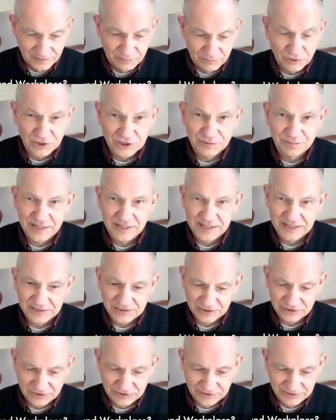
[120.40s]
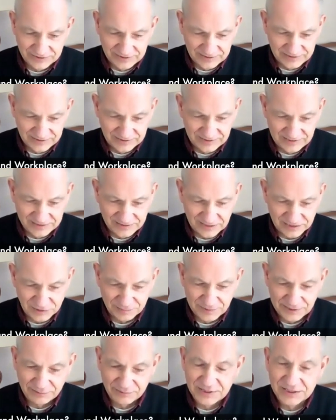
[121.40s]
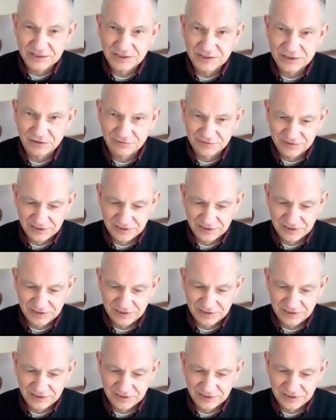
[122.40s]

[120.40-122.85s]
The book is based on his experiences